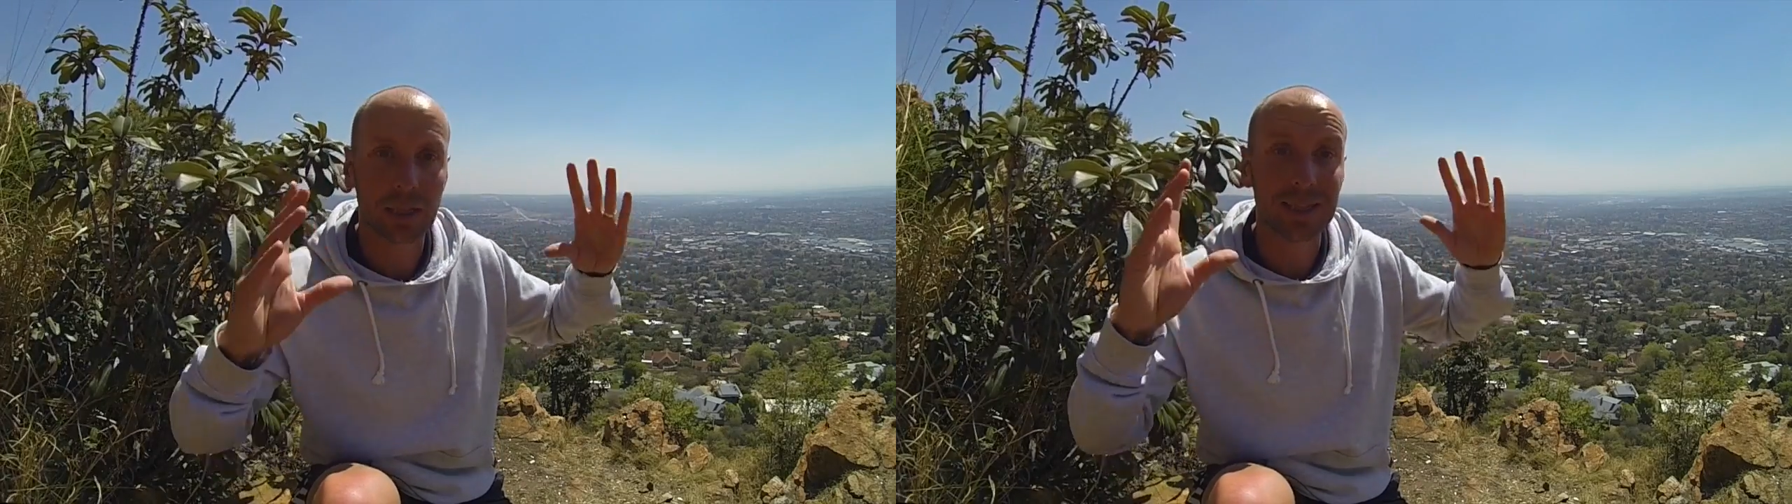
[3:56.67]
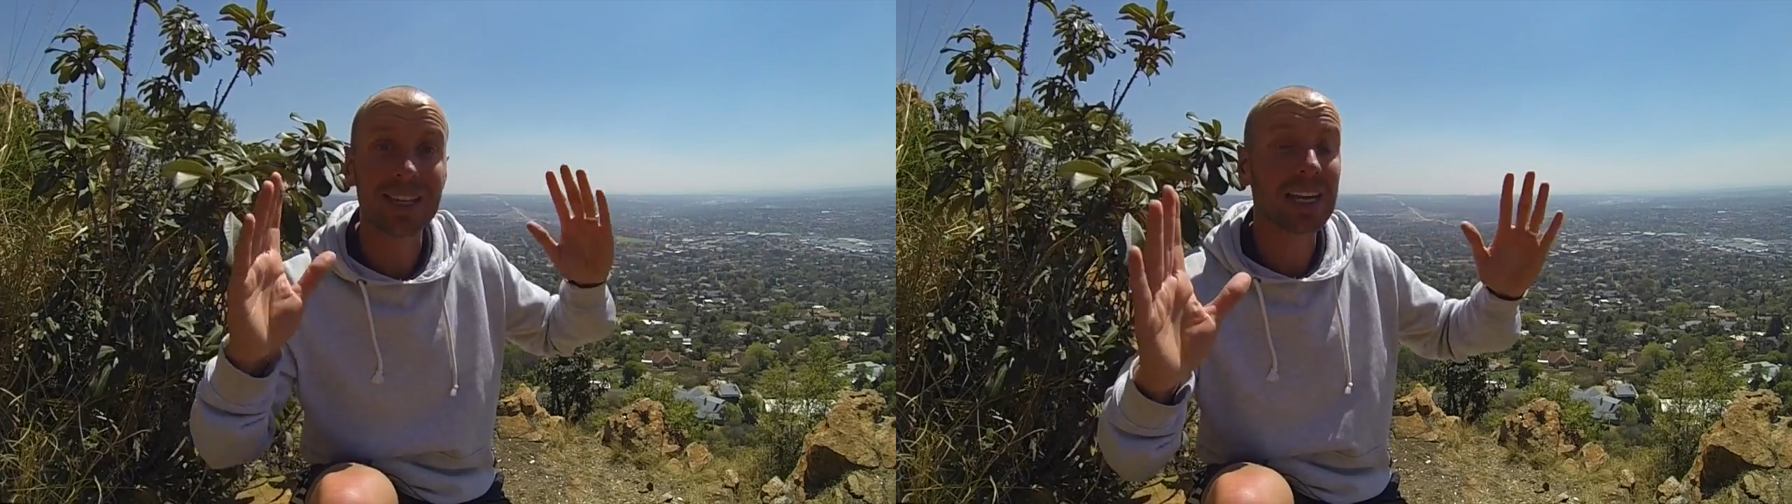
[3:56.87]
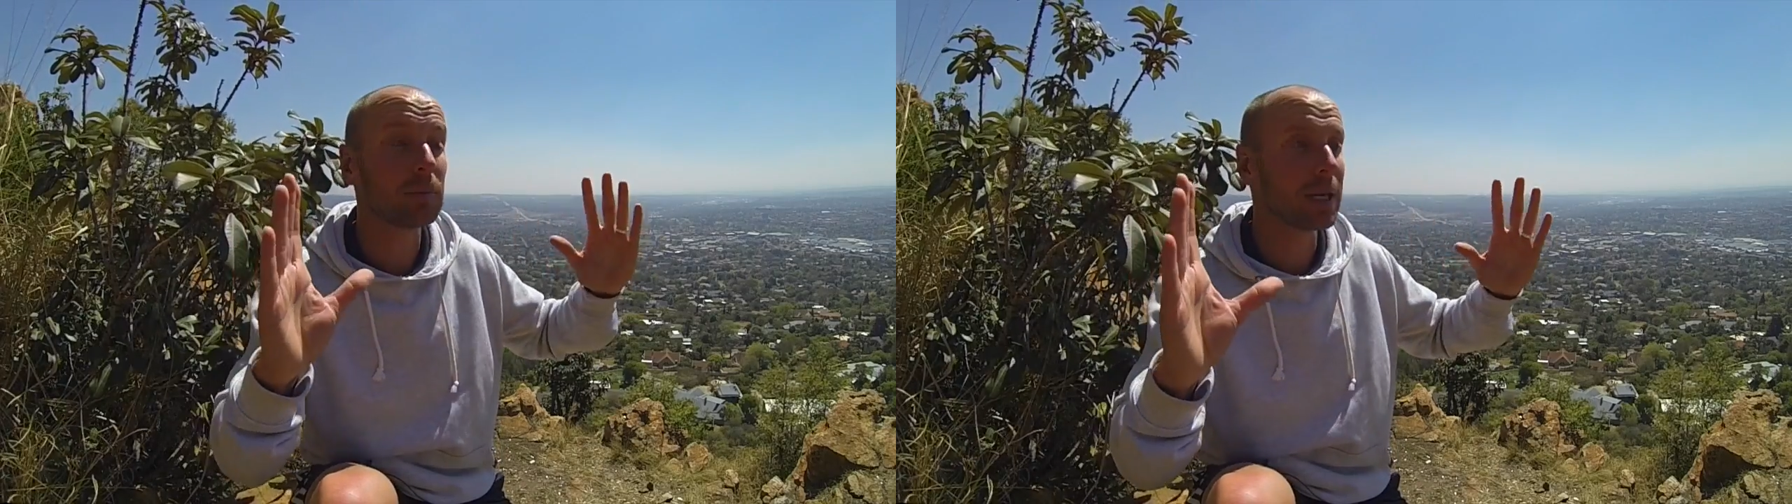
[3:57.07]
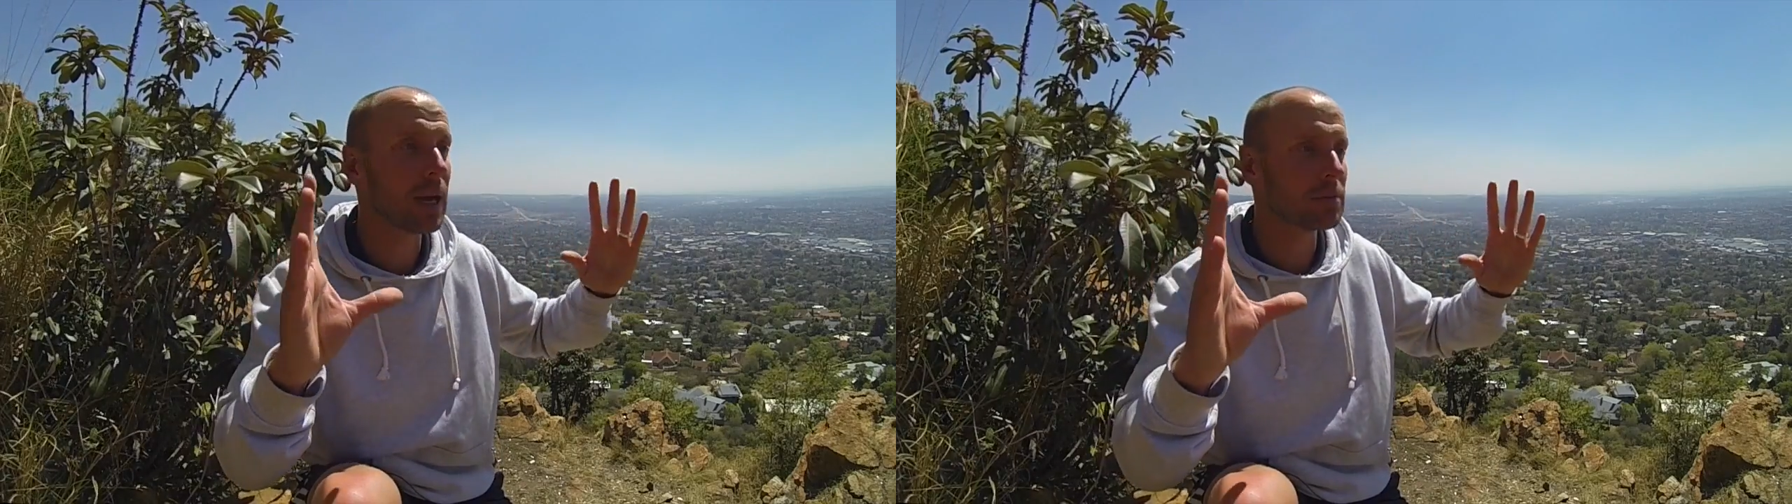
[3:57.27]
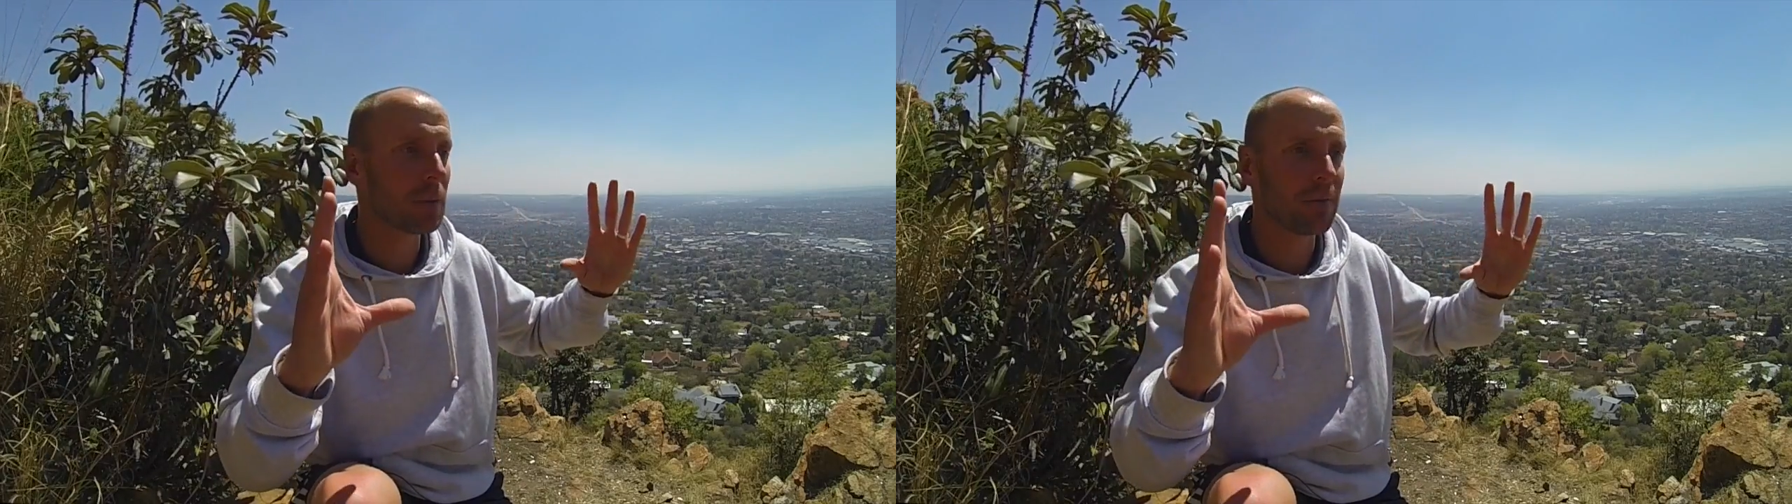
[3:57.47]
and that
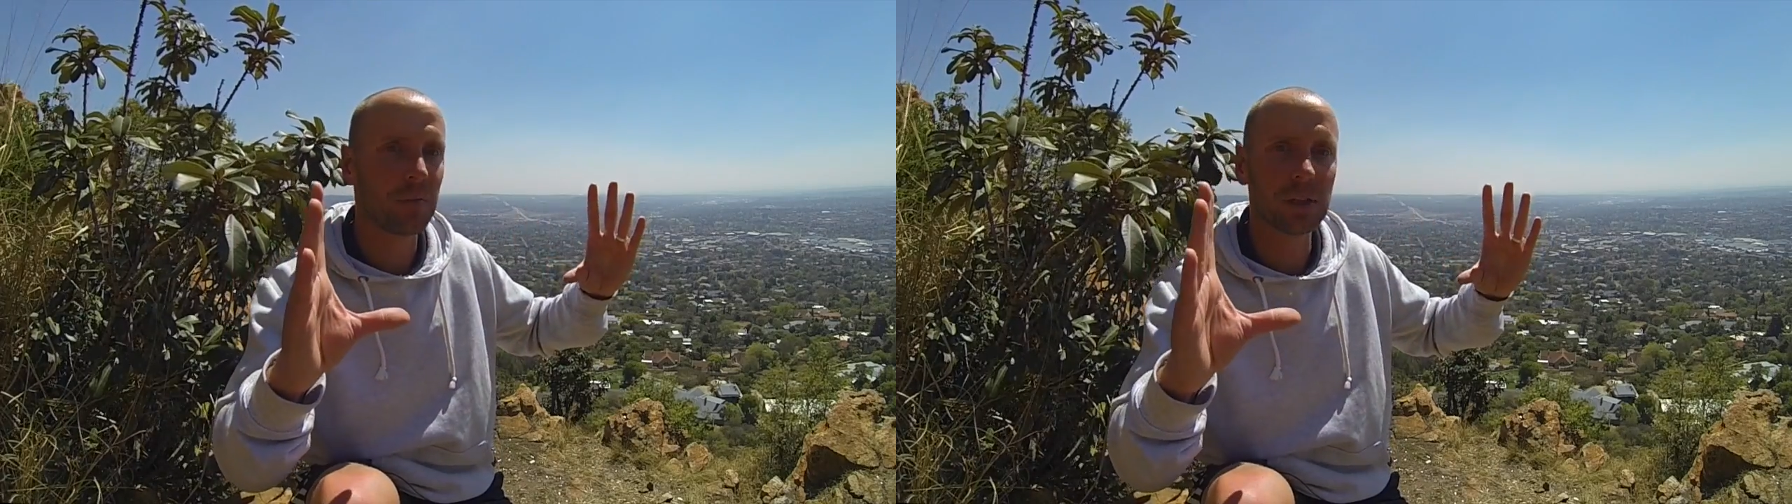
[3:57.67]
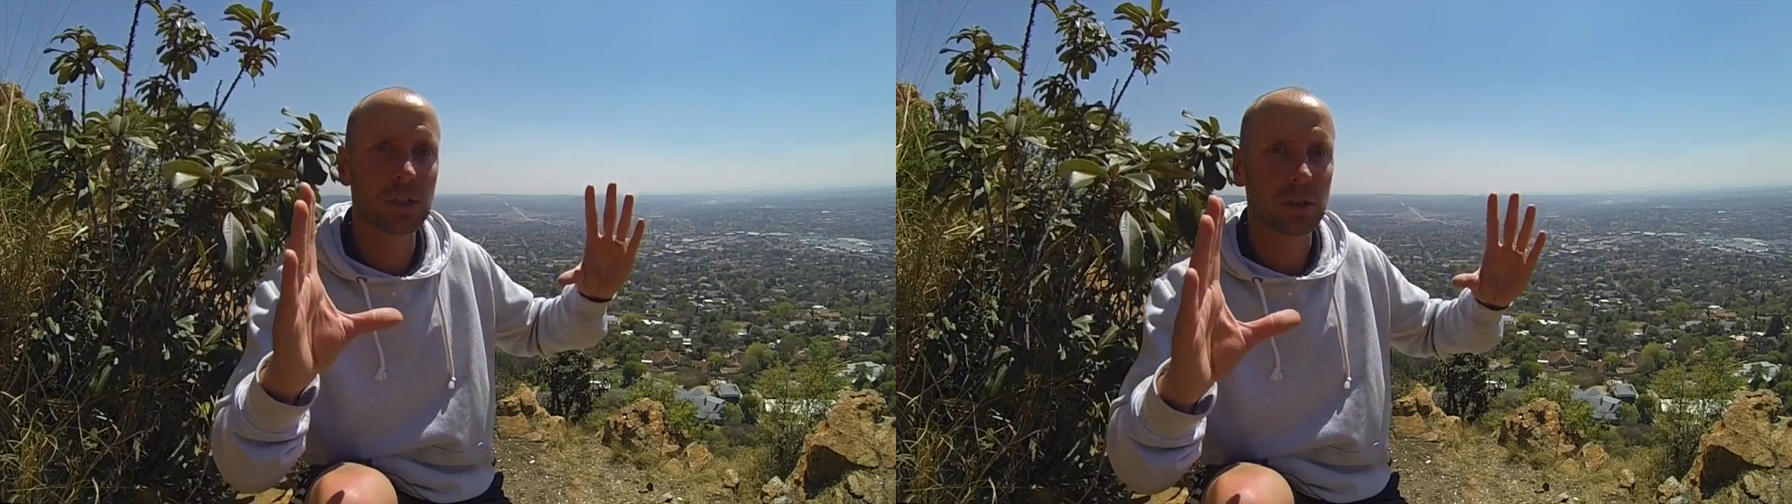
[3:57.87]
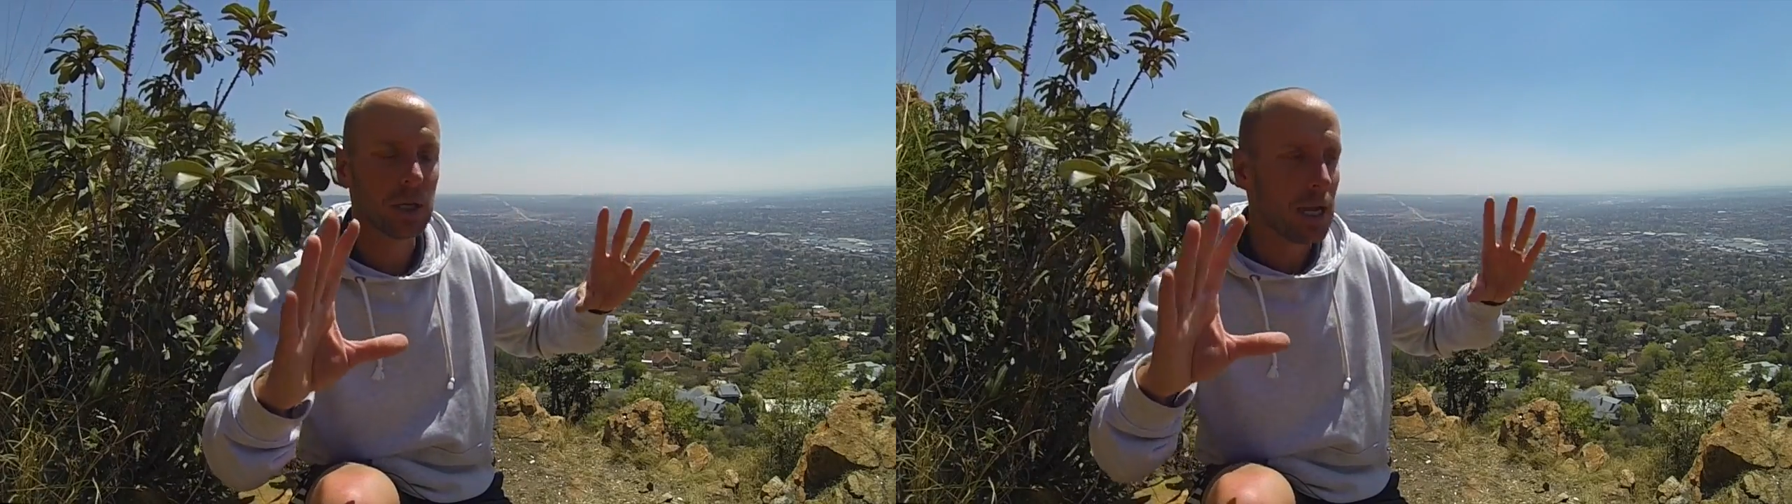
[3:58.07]
becomes my filter,